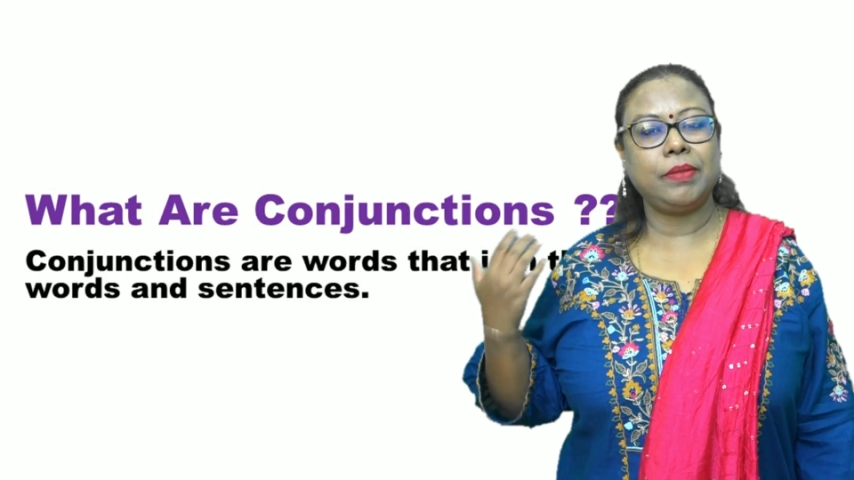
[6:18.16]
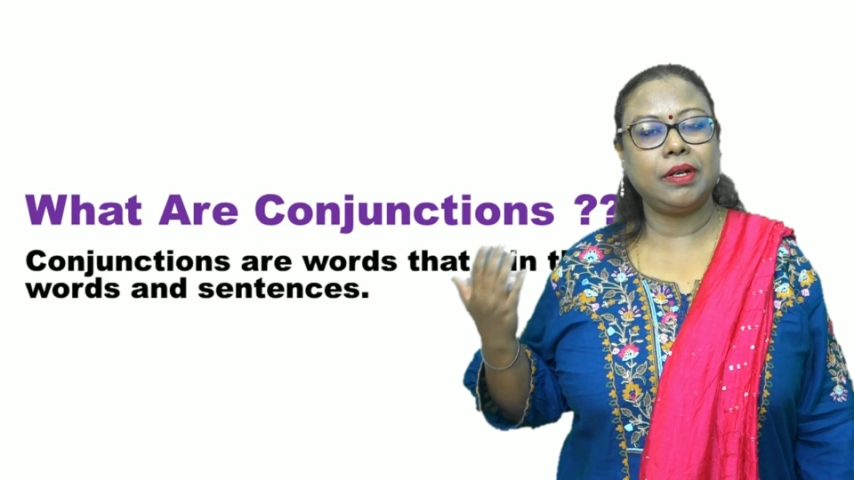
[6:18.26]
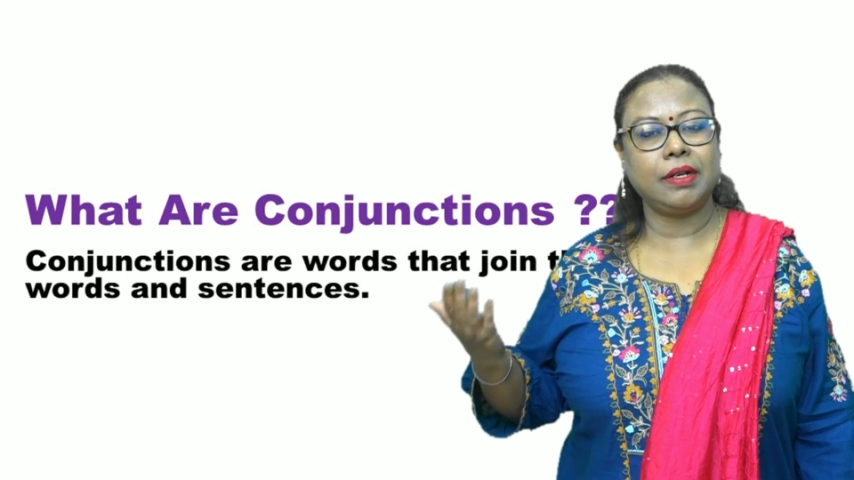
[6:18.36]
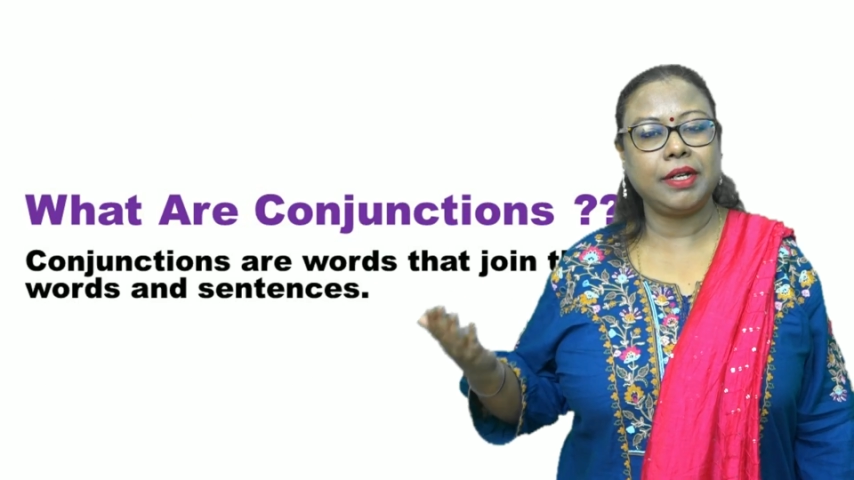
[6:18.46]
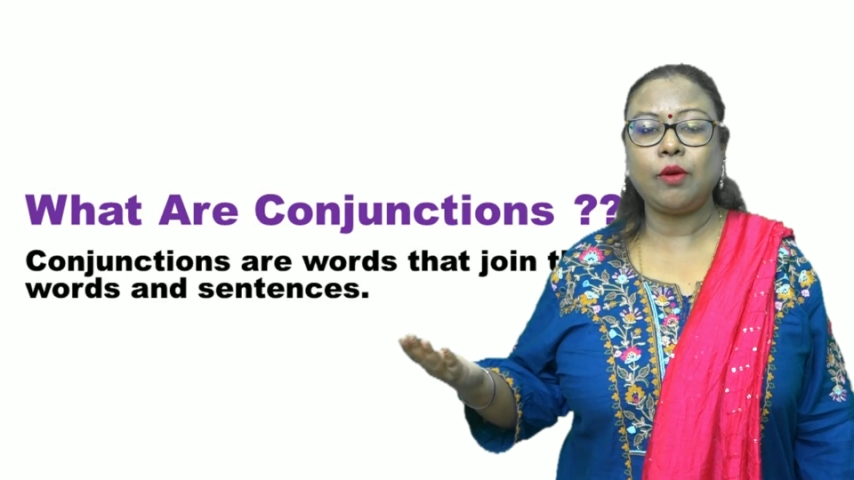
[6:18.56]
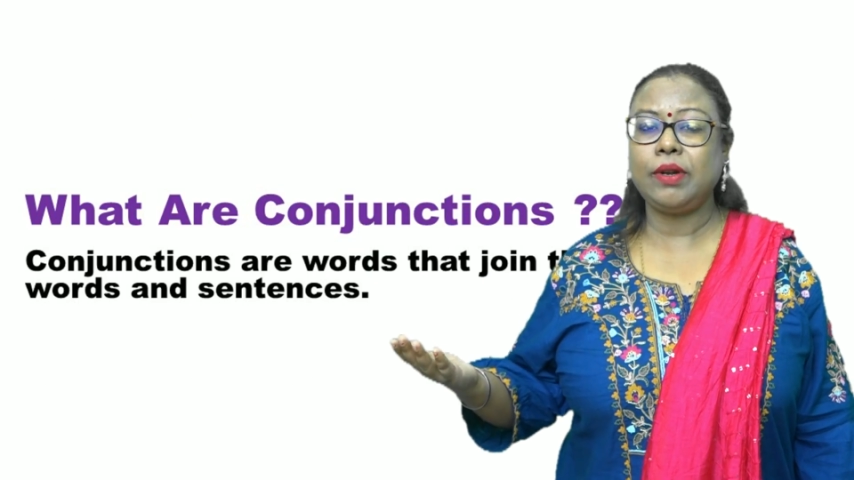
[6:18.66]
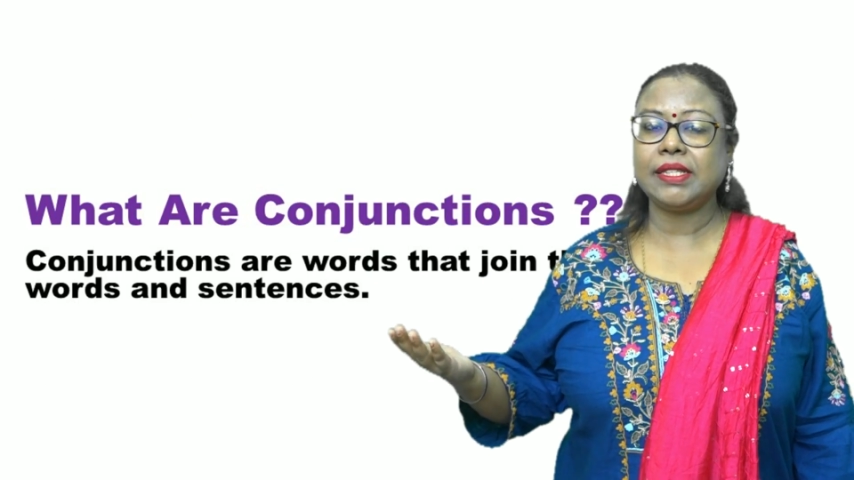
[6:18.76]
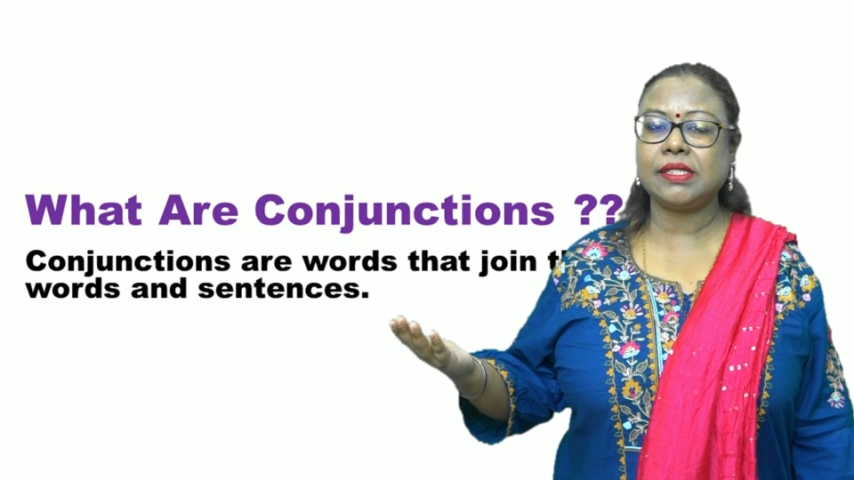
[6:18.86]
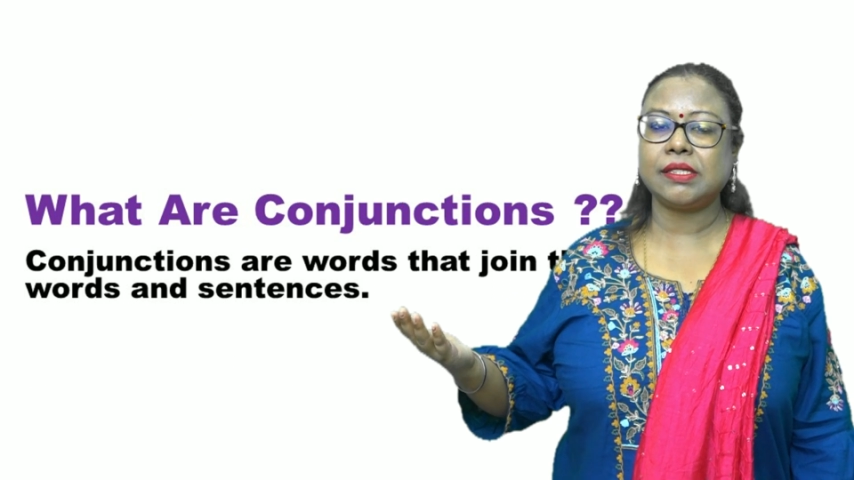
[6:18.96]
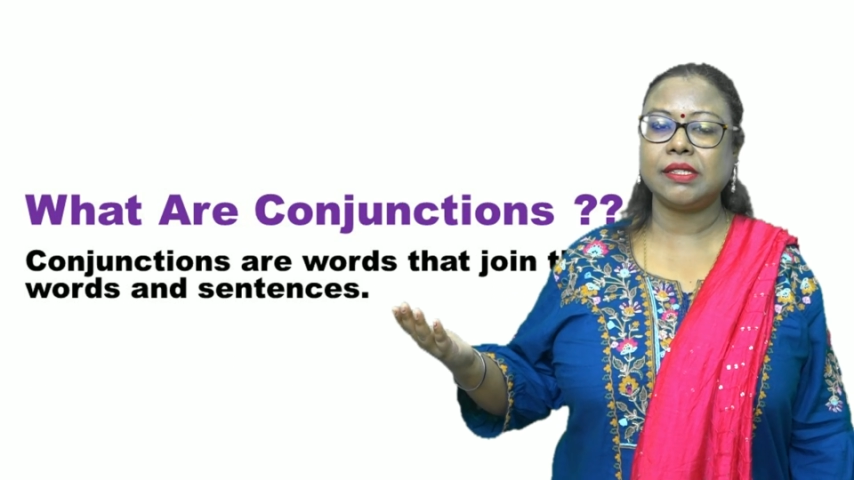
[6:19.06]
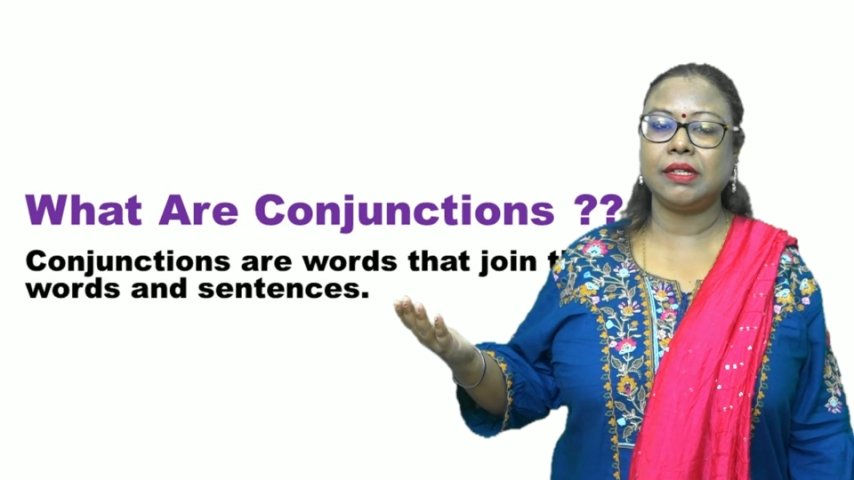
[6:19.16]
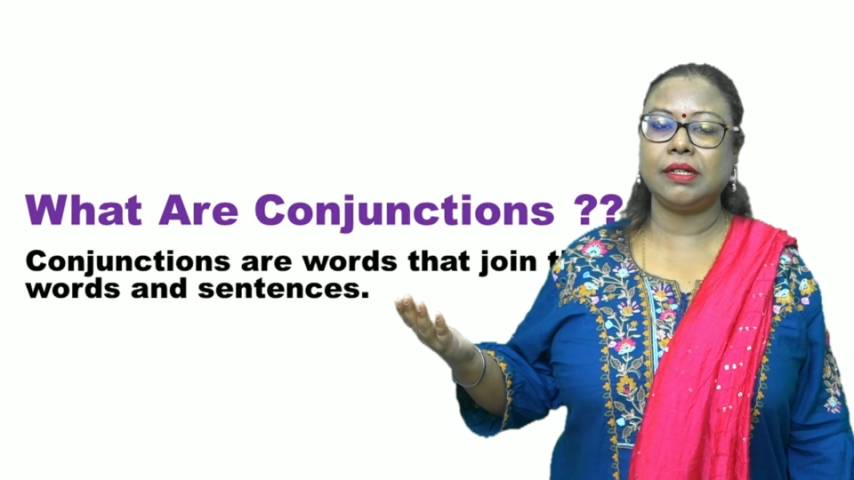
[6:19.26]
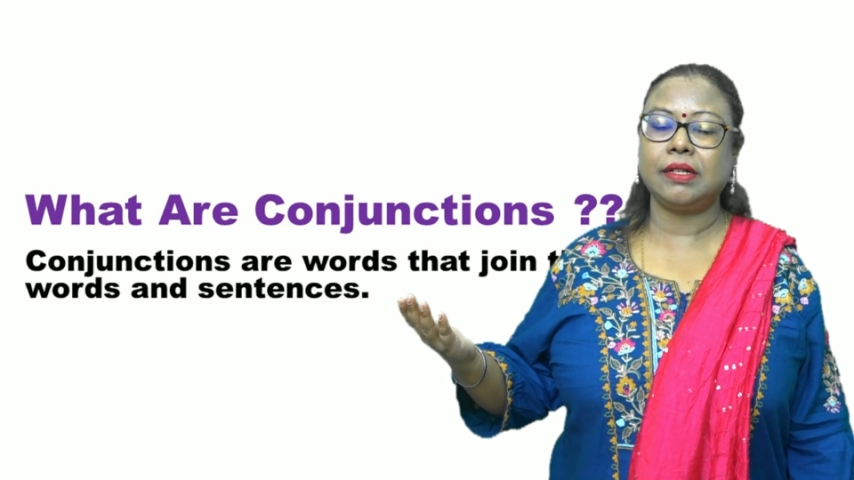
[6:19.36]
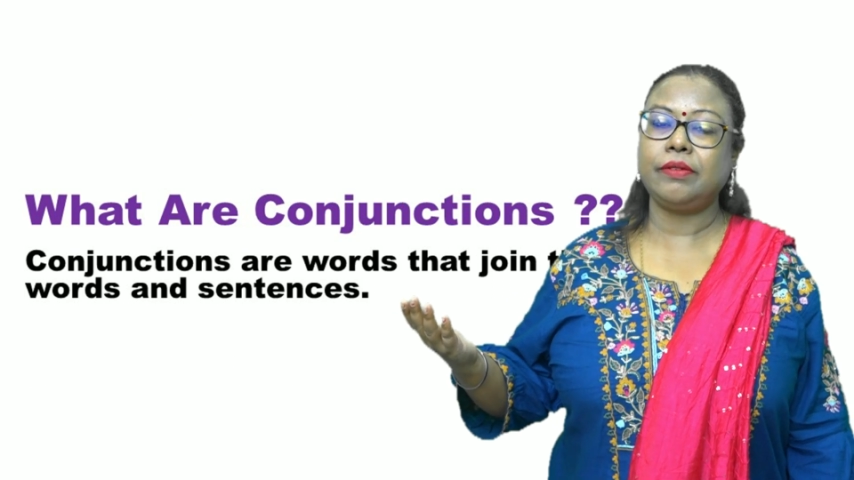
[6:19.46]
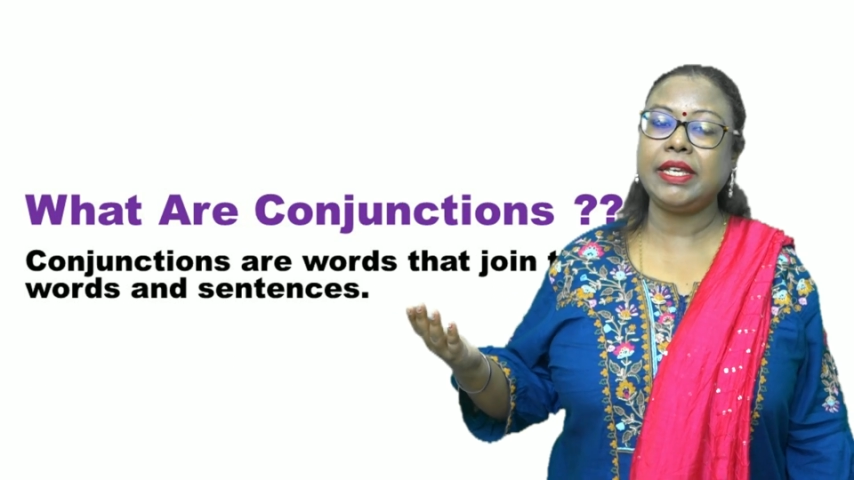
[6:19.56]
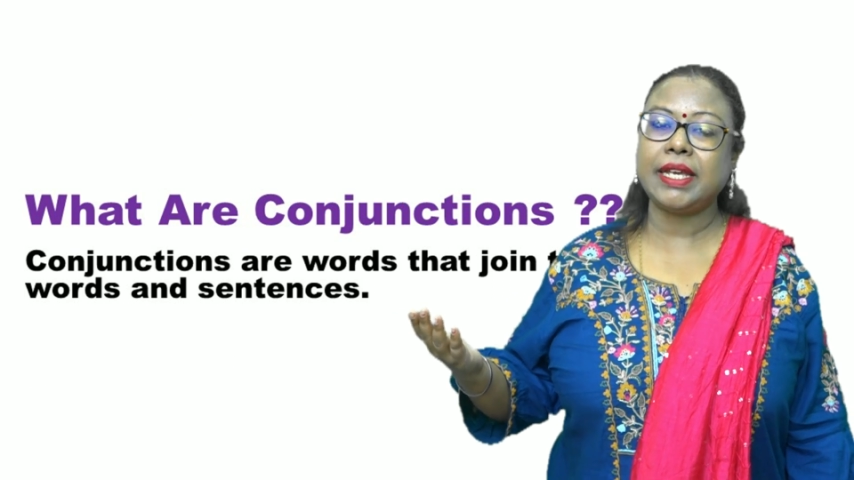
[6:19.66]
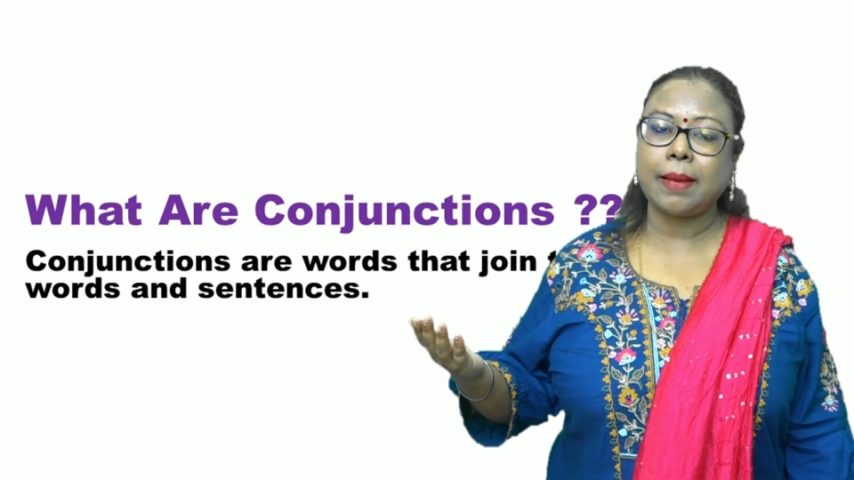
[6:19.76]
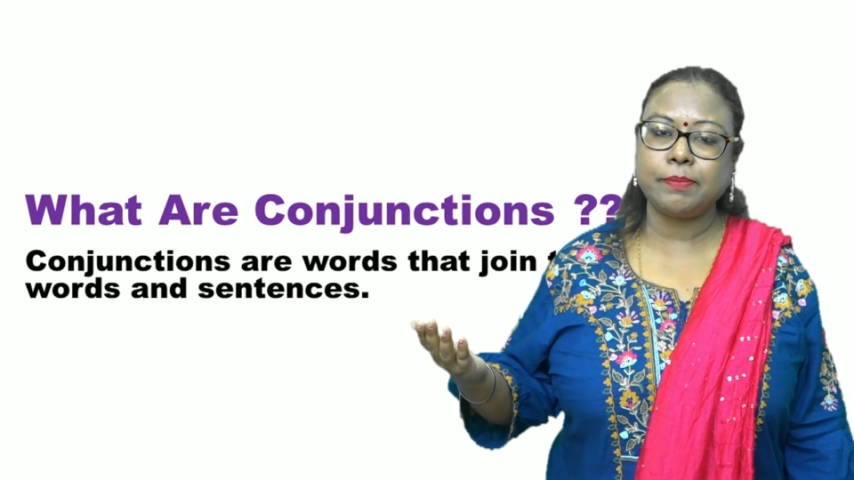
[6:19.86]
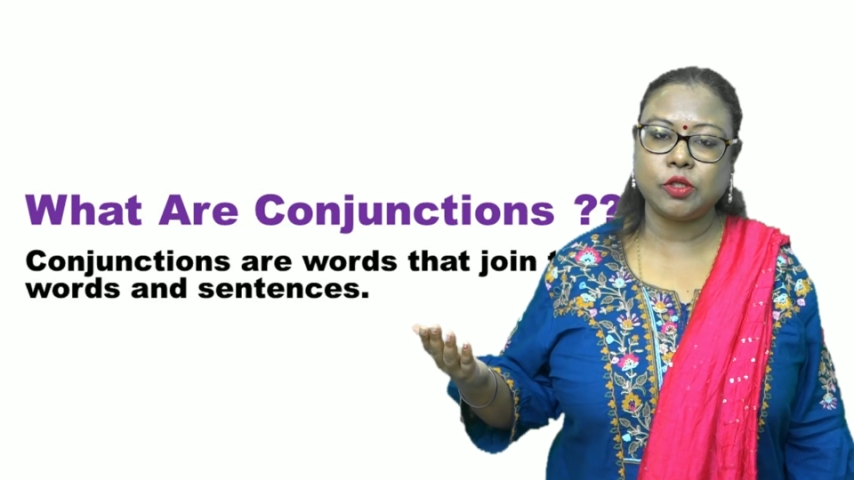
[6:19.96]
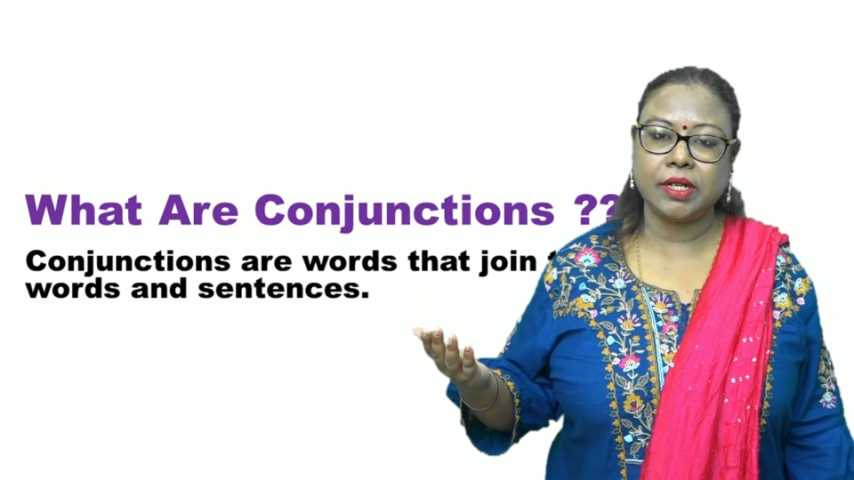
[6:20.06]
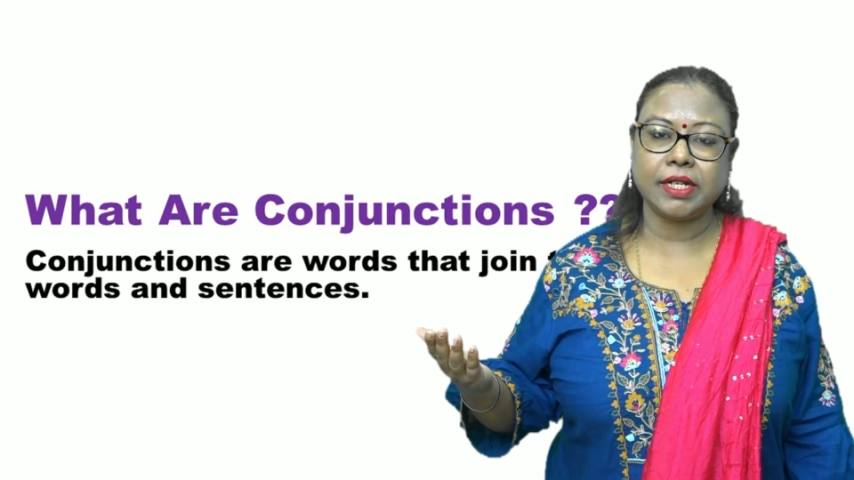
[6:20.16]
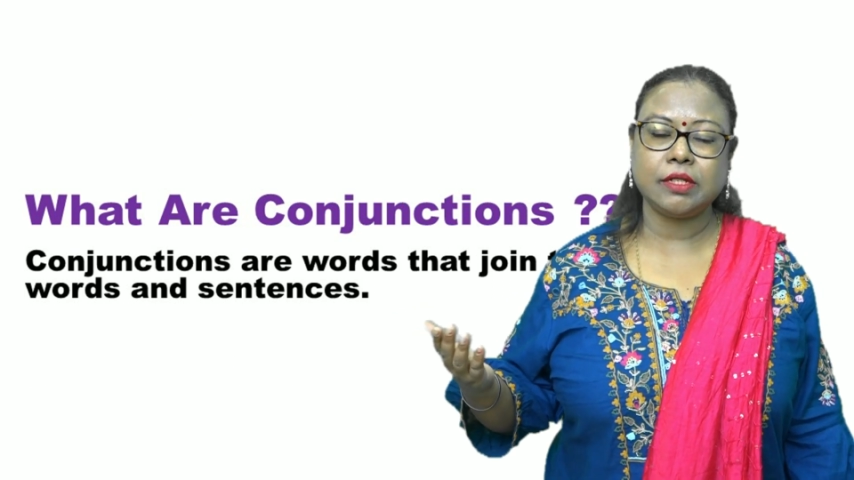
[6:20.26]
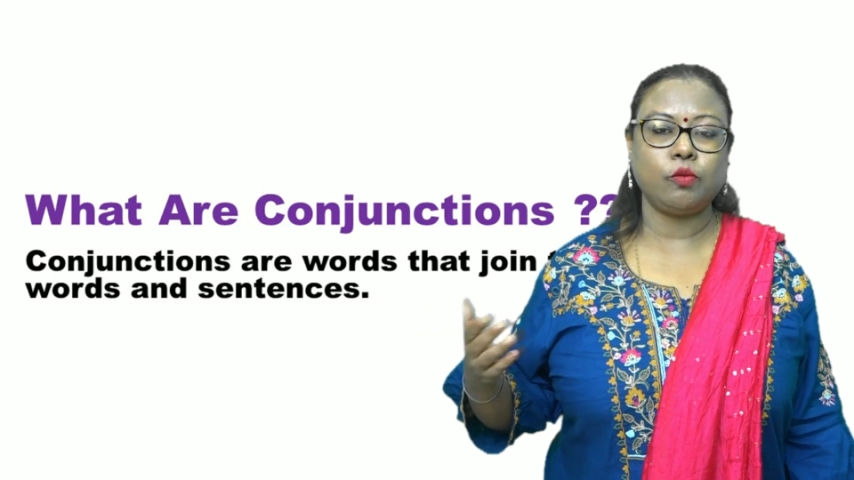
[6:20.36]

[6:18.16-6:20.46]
Now let's recapitulate